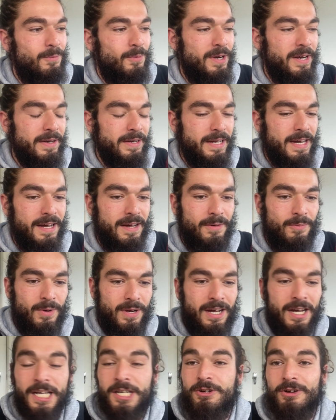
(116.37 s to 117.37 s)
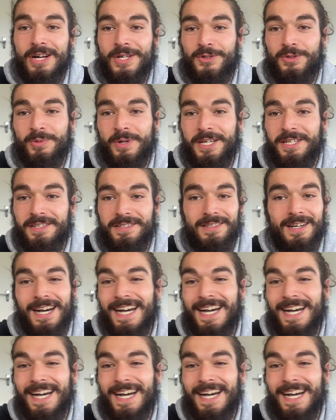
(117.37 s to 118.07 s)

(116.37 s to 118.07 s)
When I graduated,